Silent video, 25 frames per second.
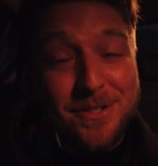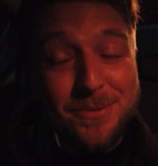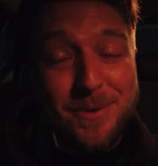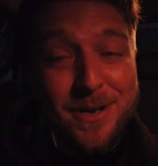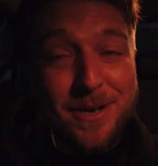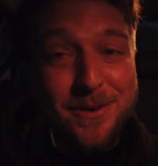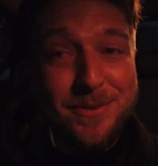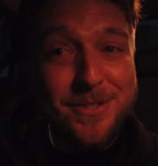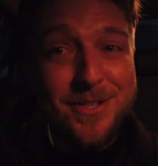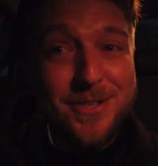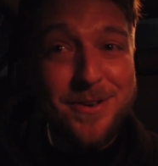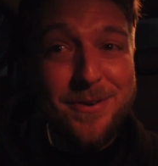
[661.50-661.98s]
as
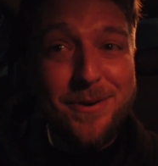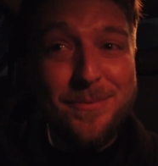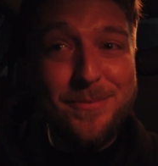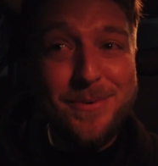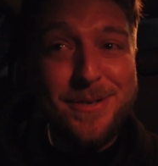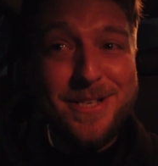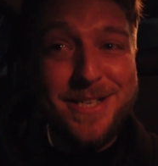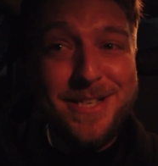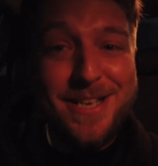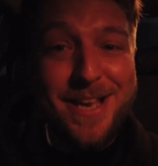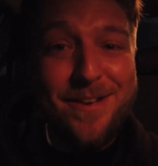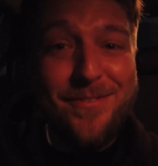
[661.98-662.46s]
well, so I
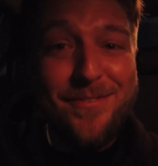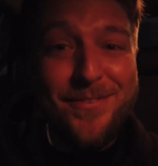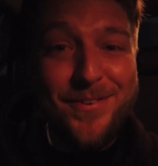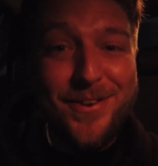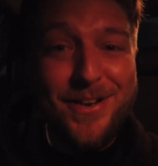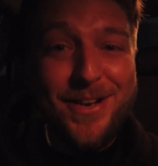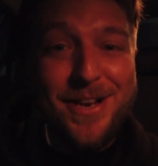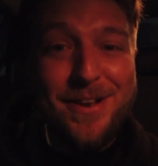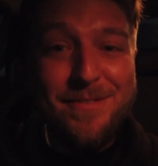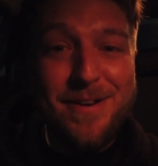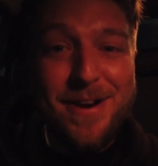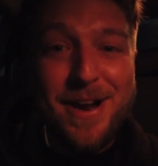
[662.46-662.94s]
would
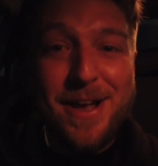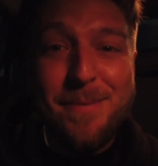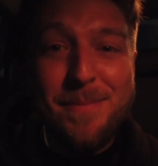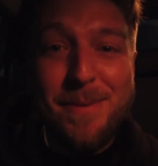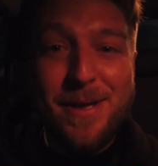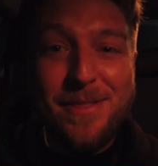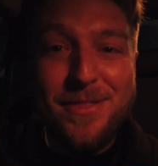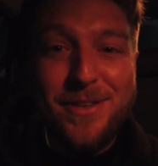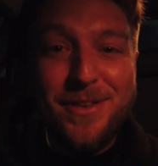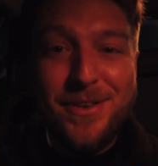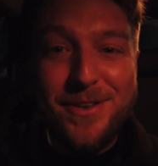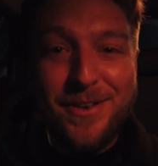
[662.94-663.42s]
definitely
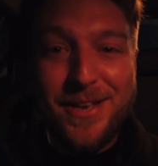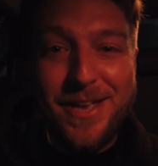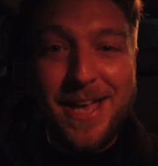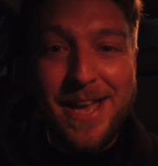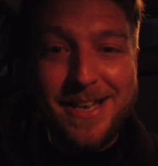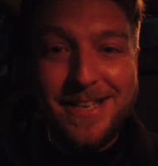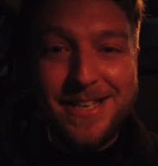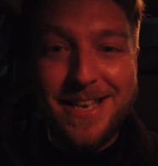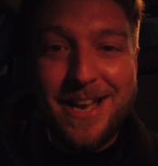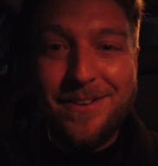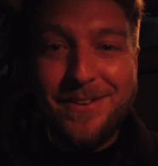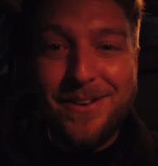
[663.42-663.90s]
recommend that you
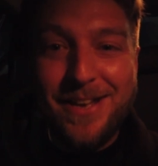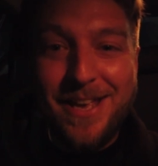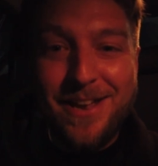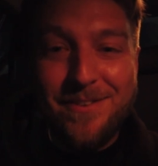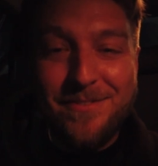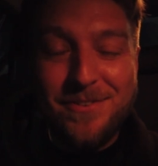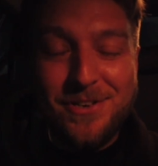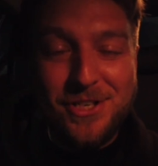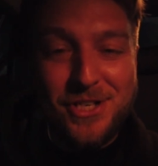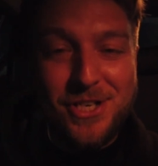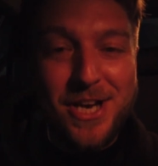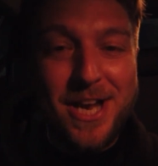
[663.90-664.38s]
get down
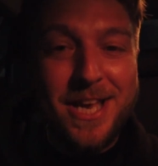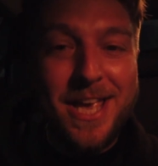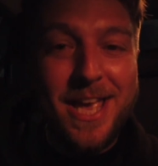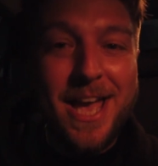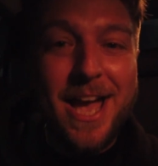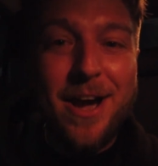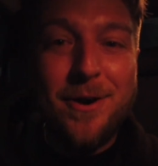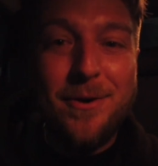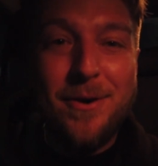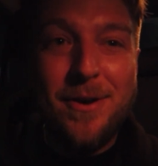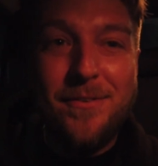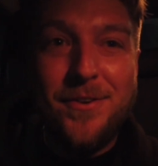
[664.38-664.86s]
here and check
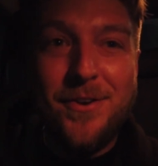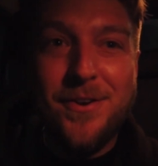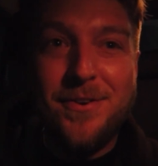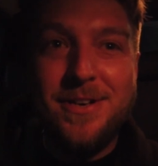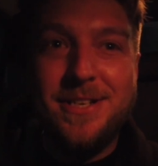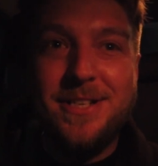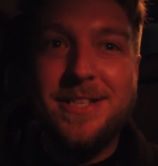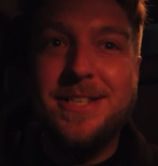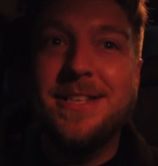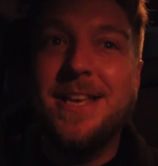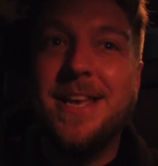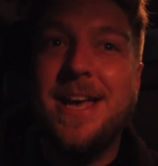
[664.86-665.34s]
it out if you're
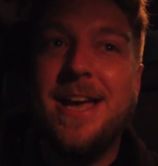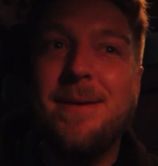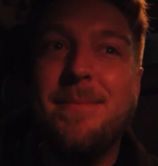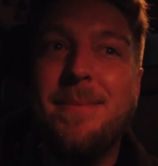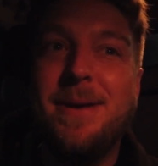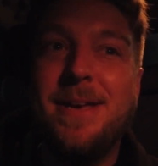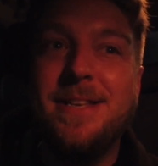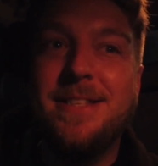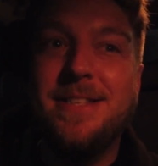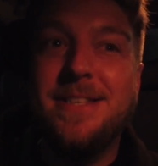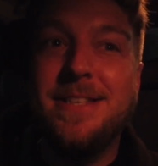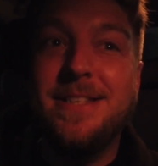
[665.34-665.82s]
into scare
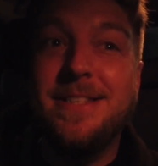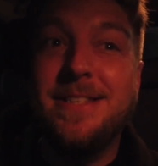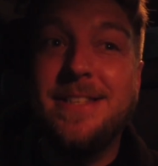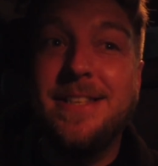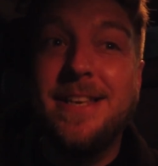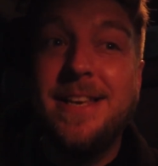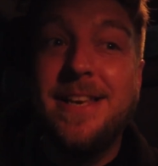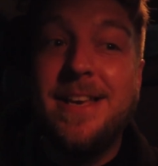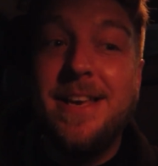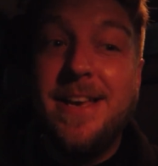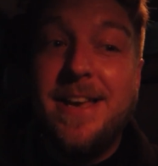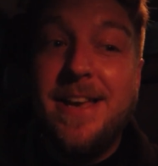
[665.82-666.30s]
mazes.